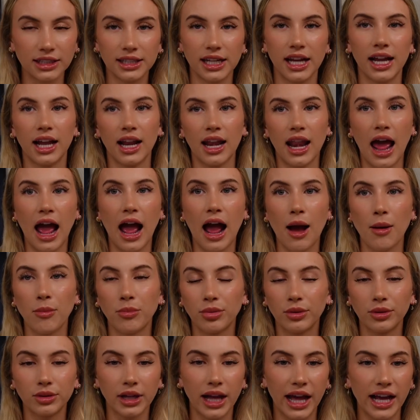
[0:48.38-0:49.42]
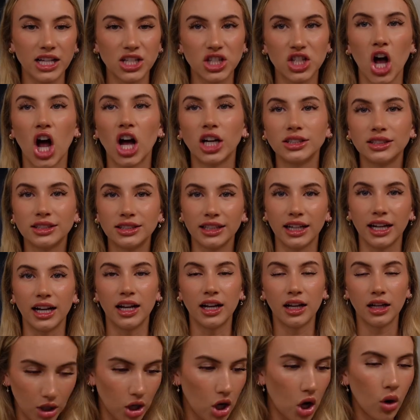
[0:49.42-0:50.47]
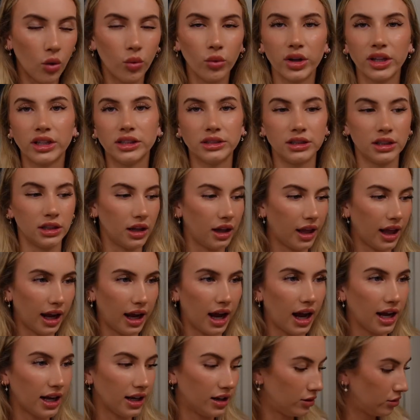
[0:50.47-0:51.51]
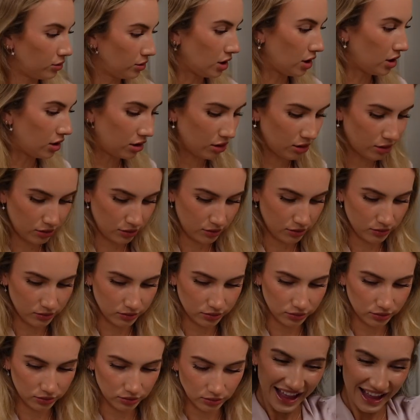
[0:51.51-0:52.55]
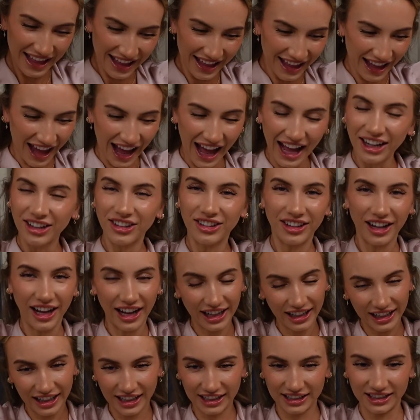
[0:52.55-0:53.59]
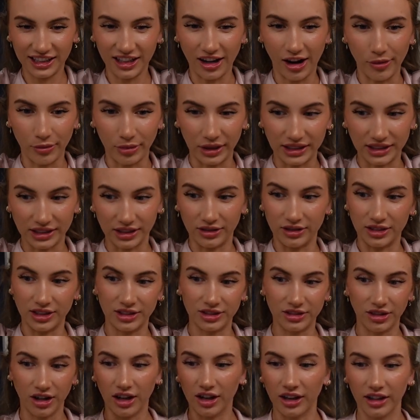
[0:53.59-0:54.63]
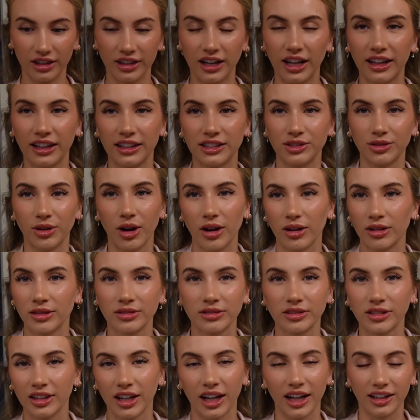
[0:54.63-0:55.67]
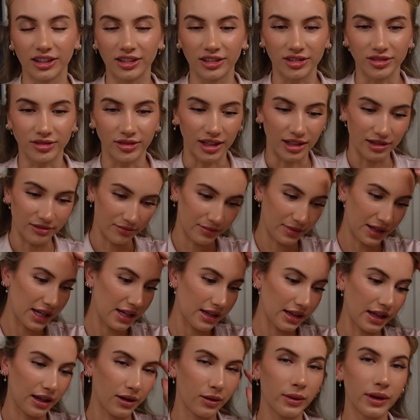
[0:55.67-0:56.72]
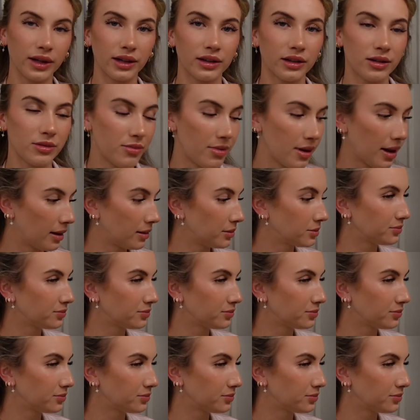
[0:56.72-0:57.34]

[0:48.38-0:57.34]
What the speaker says: to take a nap, exhausted. No reason, like I don't know. I need to not be so distraught. Nothing's wrong. I don't know why I'm being like weird, but